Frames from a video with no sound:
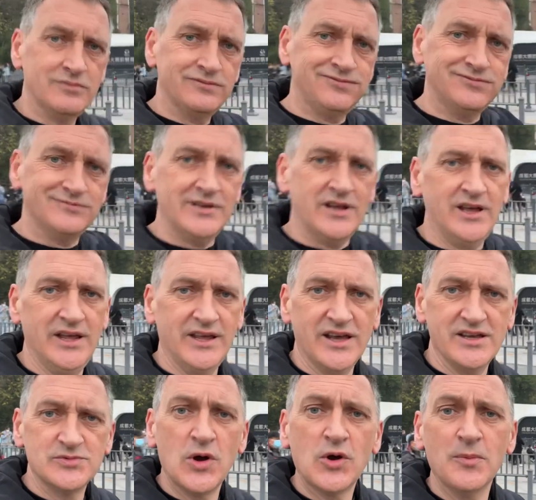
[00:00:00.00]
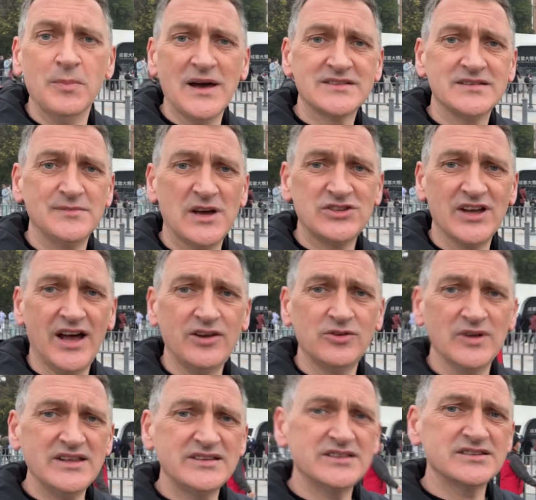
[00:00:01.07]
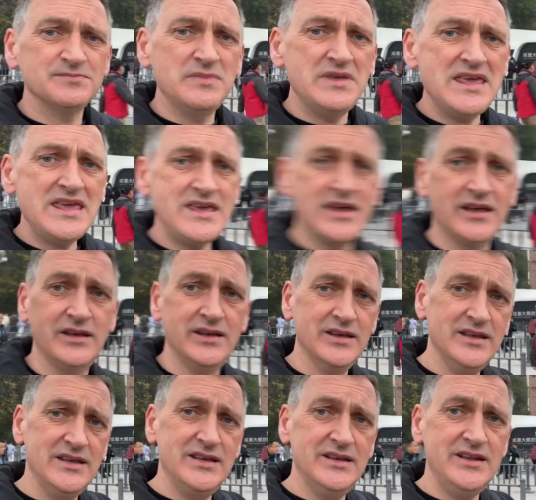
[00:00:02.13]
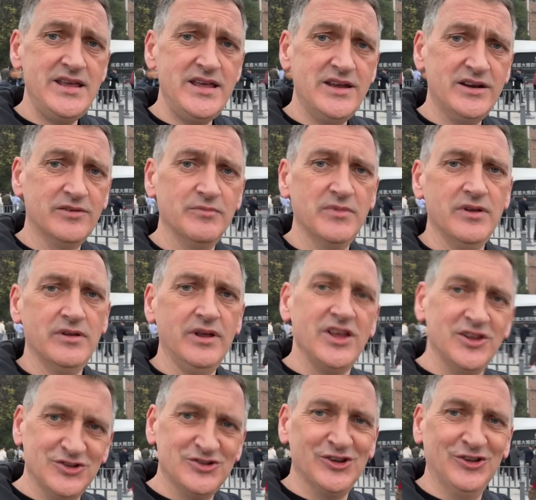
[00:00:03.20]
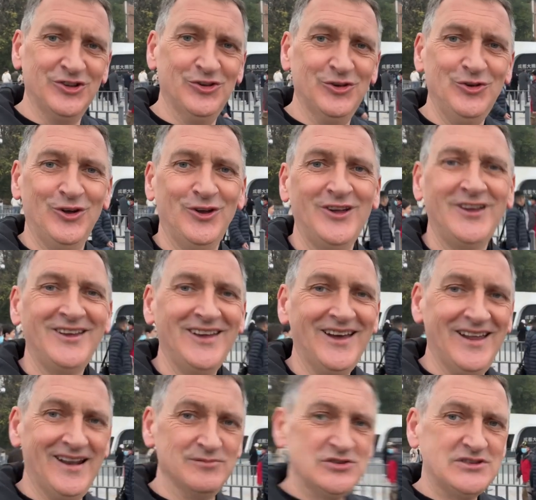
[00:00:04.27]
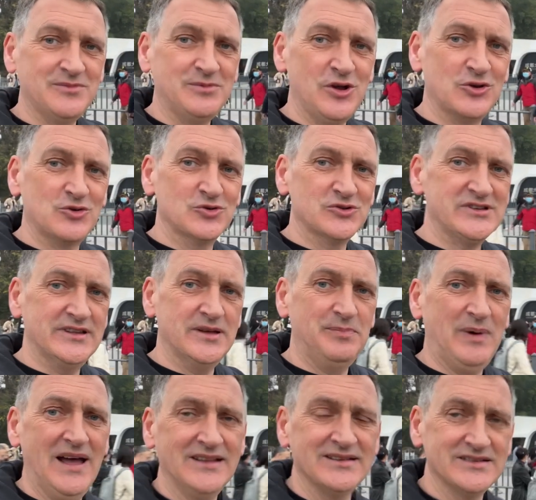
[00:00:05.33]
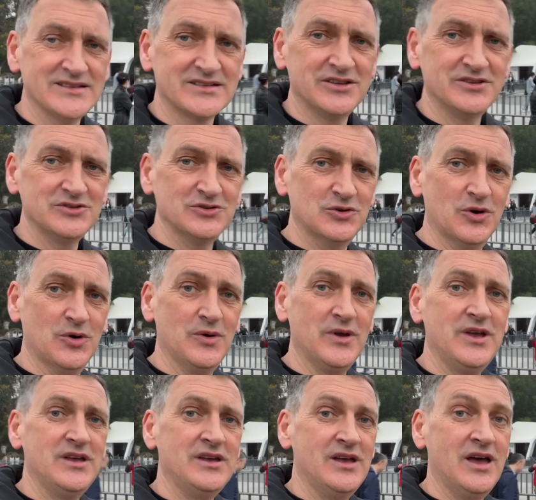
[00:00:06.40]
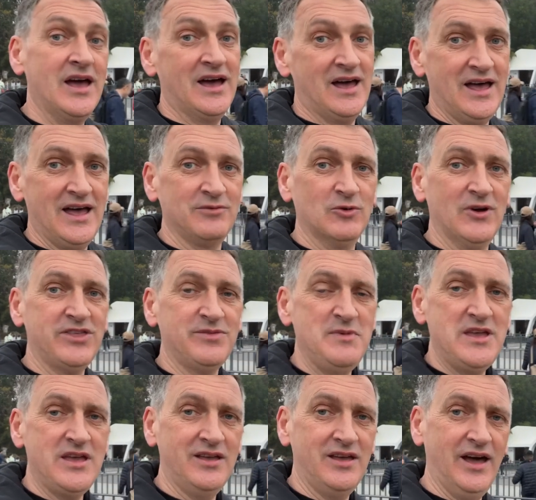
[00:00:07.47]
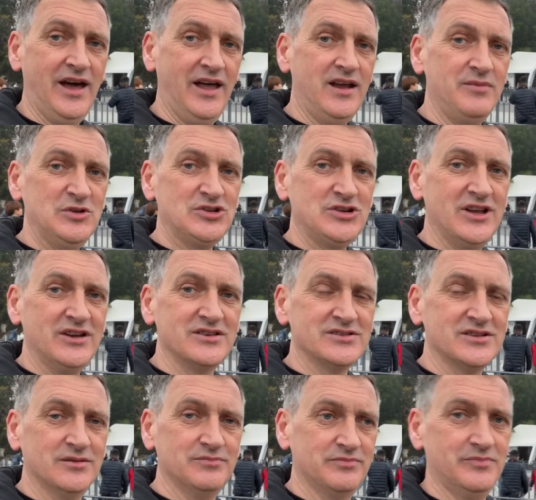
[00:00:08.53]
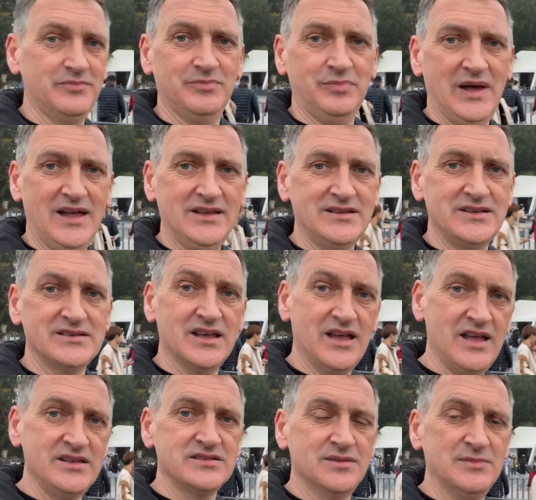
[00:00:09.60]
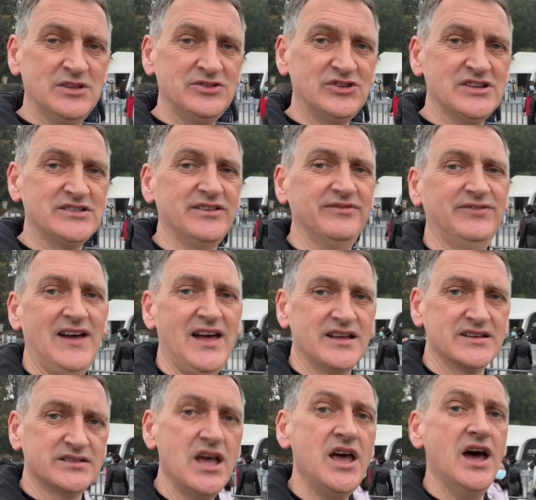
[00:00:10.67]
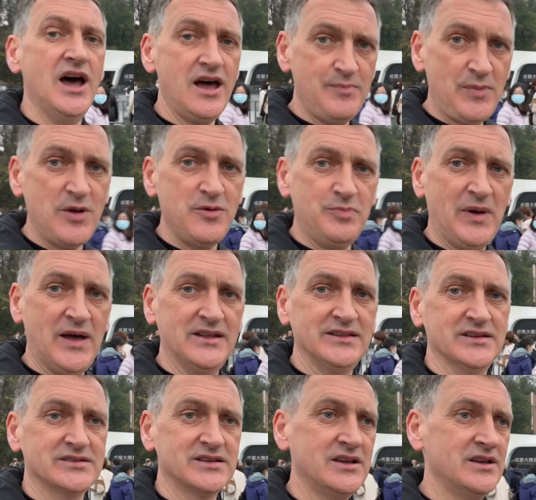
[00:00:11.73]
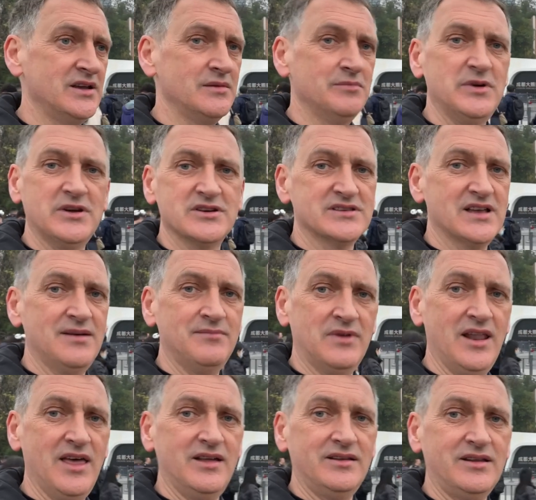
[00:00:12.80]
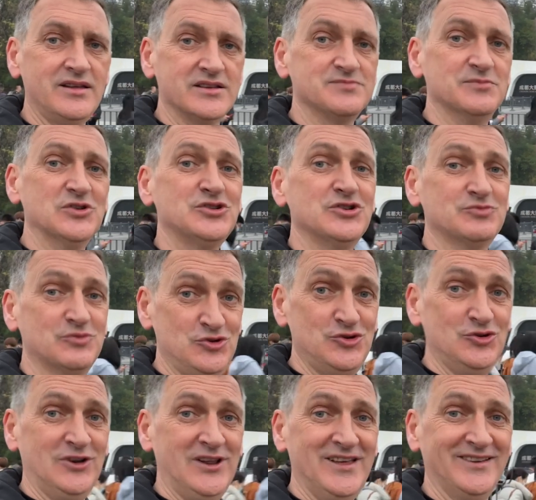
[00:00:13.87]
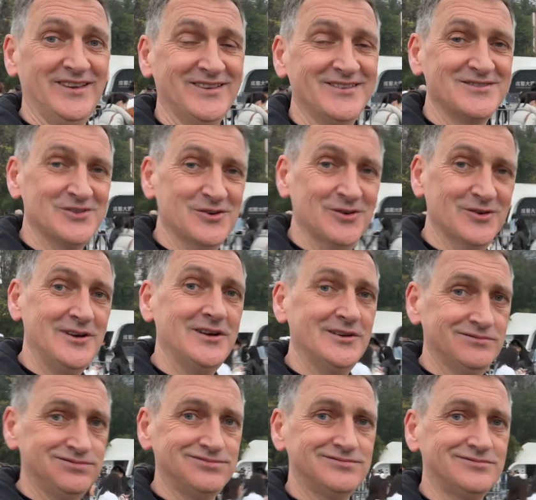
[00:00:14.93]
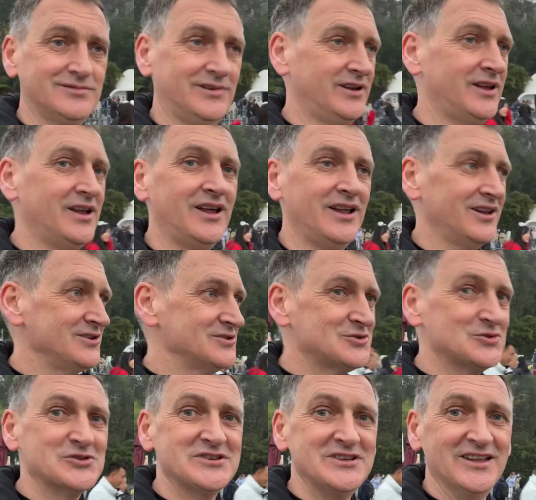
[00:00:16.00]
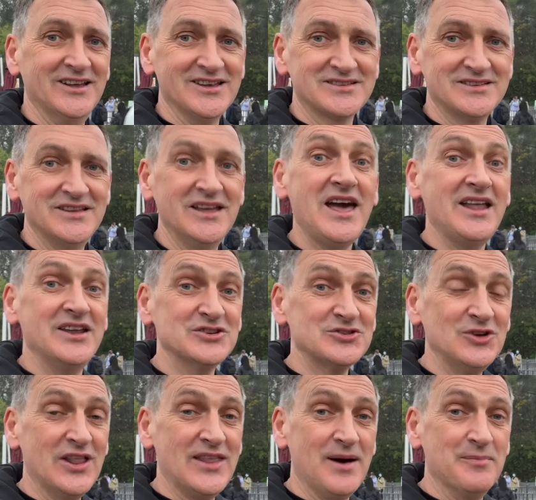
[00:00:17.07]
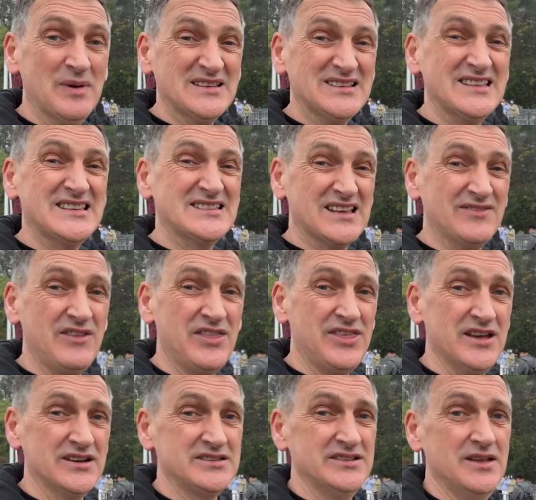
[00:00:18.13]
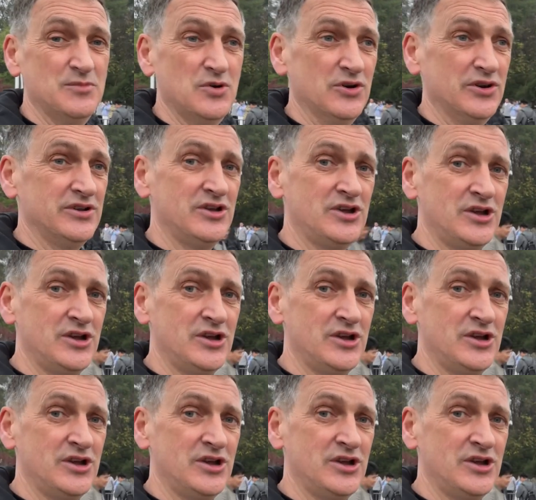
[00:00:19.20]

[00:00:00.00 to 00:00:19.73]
Park. Hi guys, welcome back to my channel. It is me, Ian, here in Chengdu, and I'm just about to go see the pandas, so hang with me and I'll be sharing some pandas and some interesting facts about pandas, because I'm learning as much as what you're learning. So let's go see this. And it's not that busy, 7:30 in the morning.